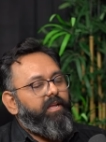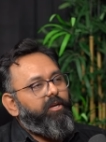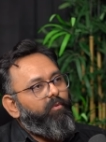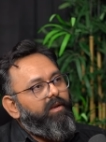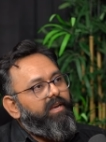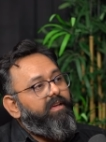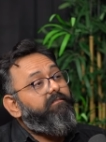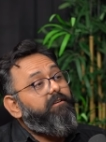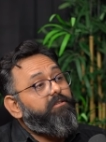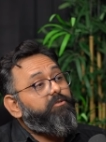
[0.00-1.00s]
will
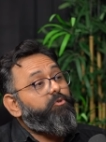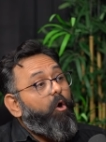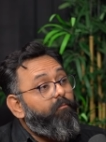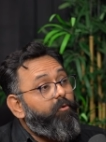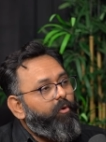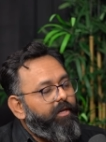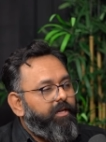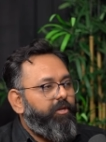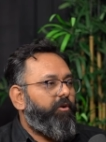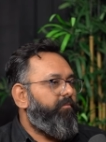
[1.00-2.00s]
never stop doing in
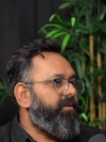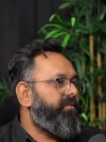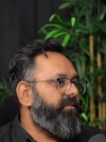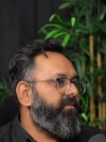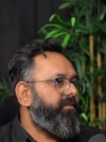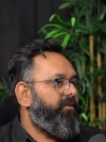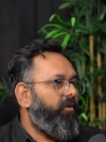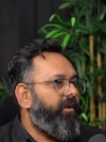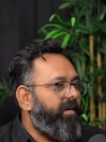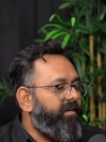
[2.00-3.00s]
your business
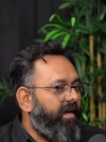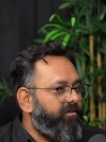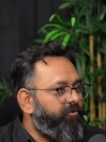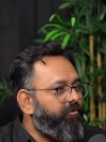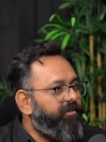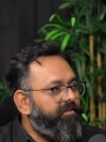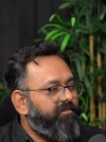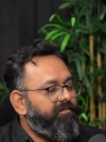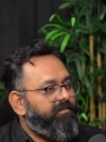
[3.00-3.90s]
or at Nayak's tutorials,